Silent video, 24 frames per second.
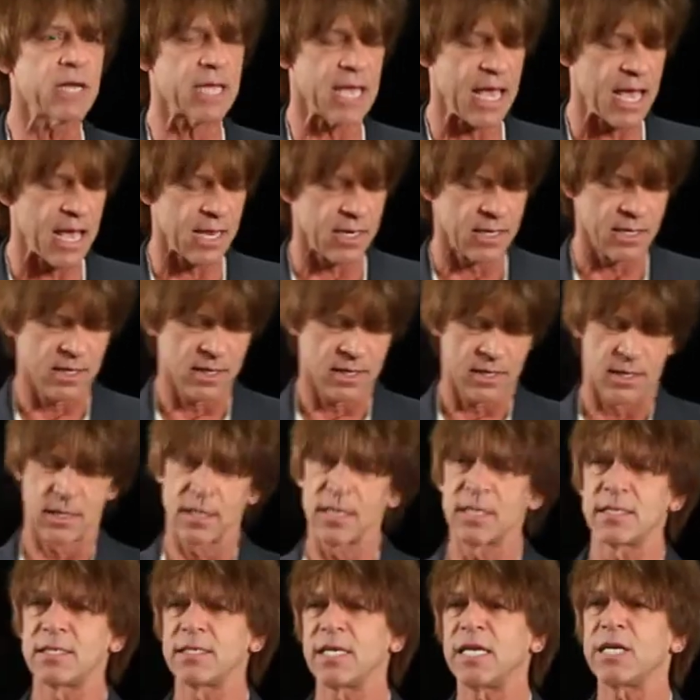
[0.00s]
again?
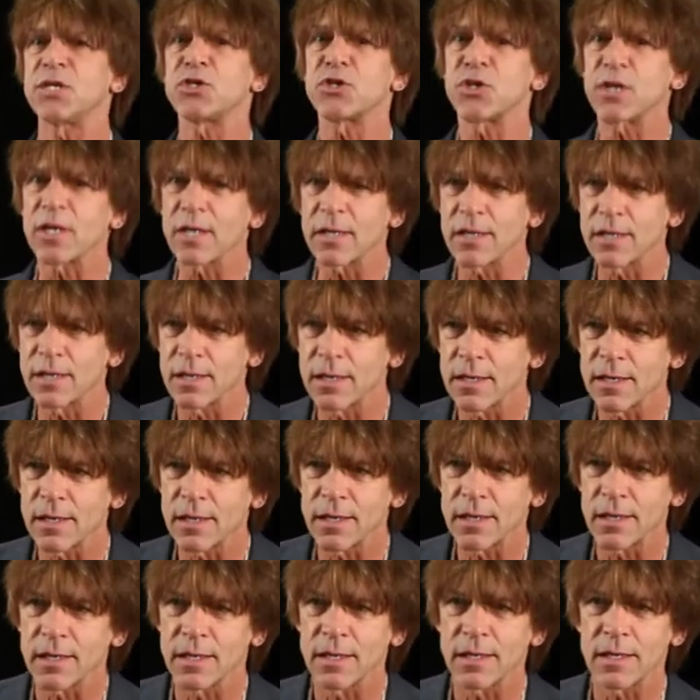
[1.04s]
Teaching.
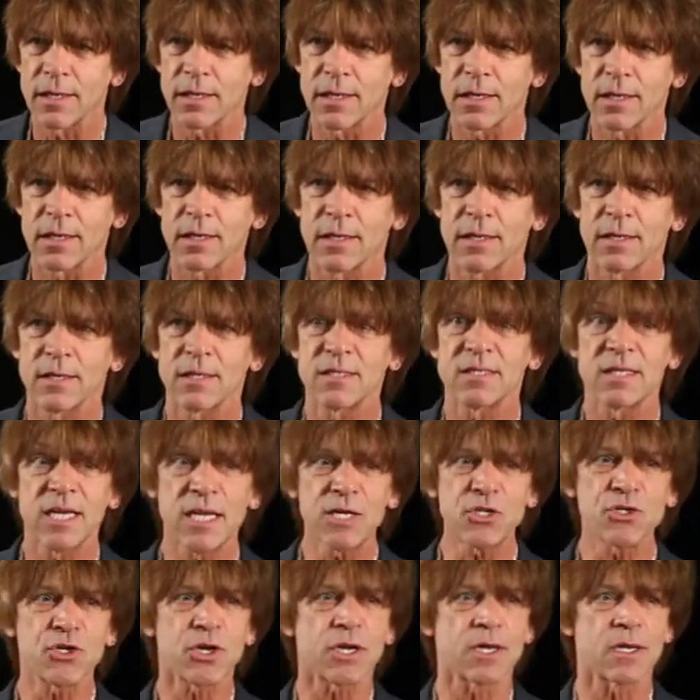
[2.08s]

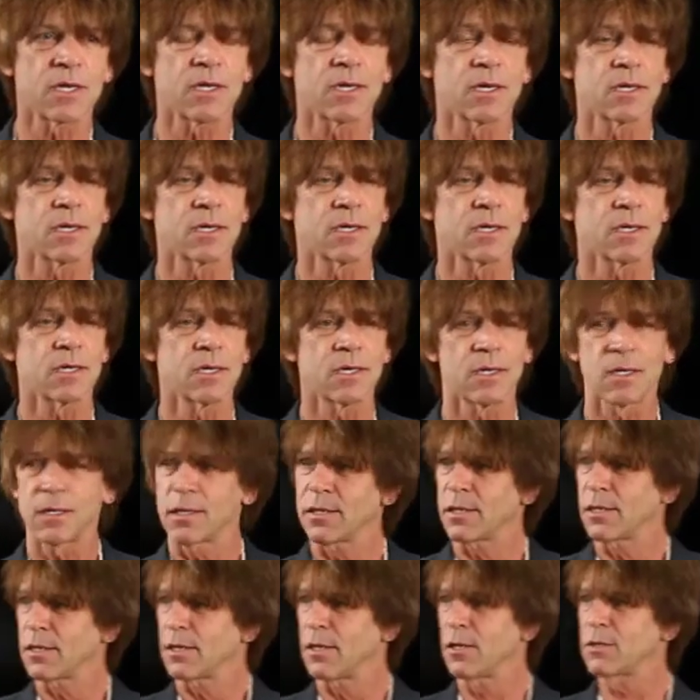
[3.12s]

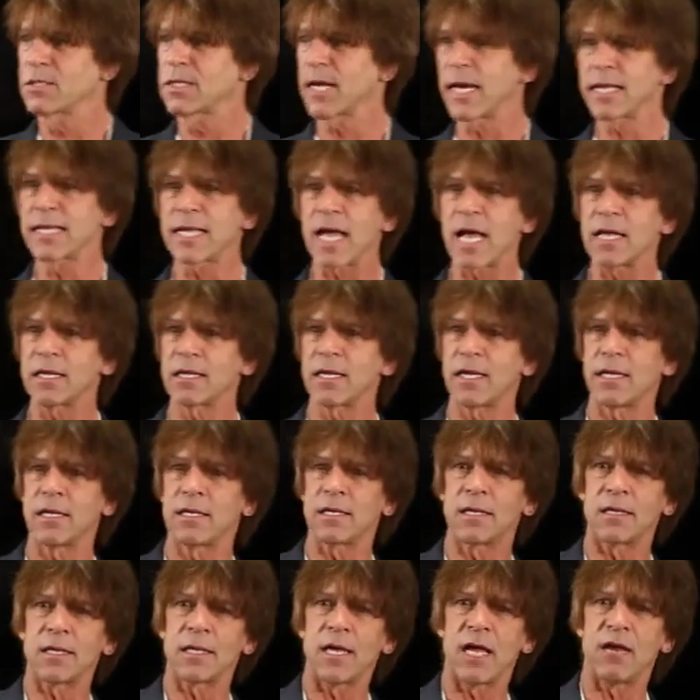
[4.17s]
You take that
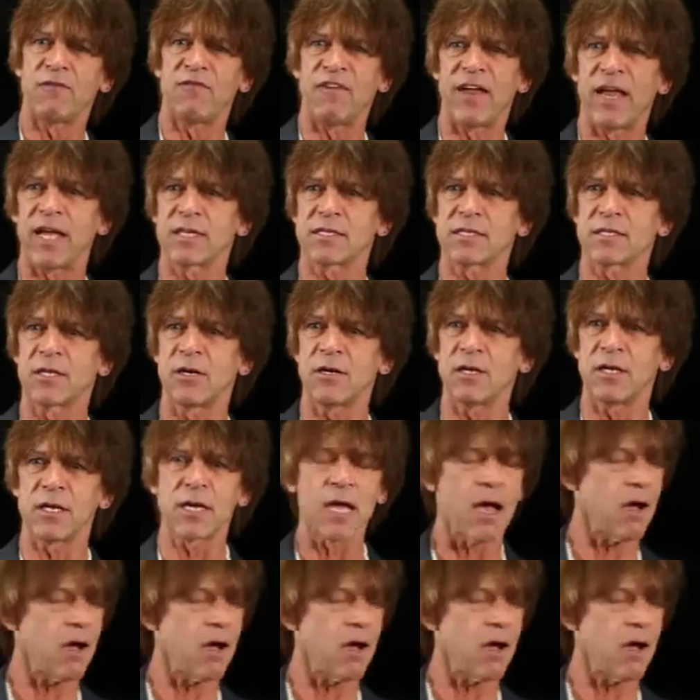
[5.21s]
advanced student, you